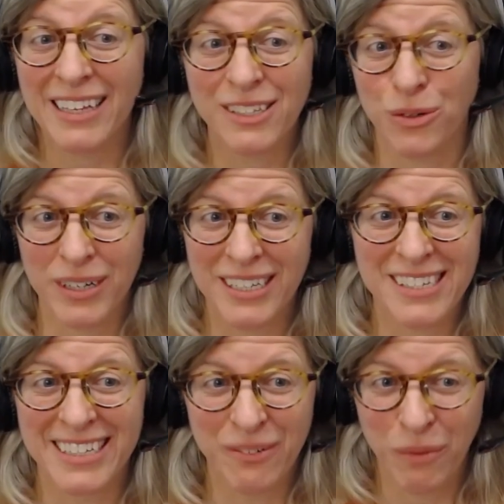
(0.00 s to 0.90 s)
is or
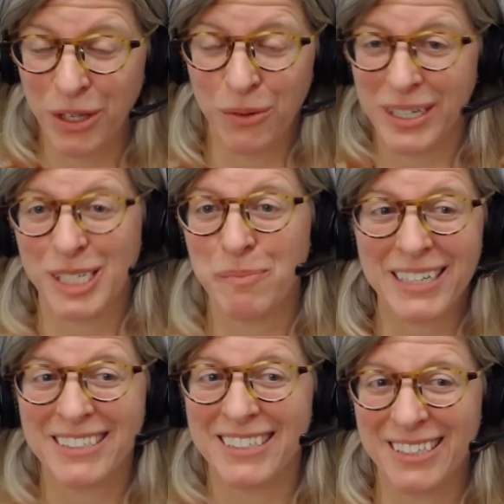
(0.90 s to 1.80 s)
isn't what you
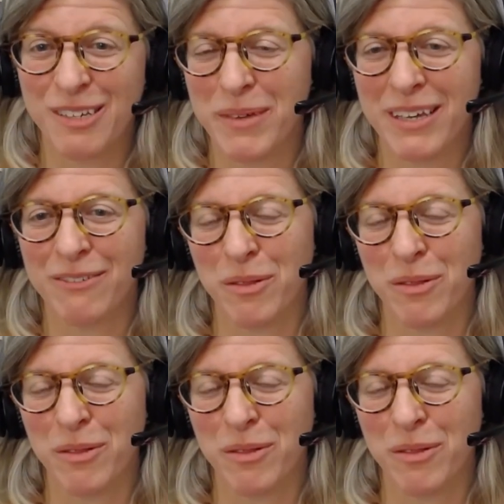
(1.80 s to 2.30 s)
expected it to be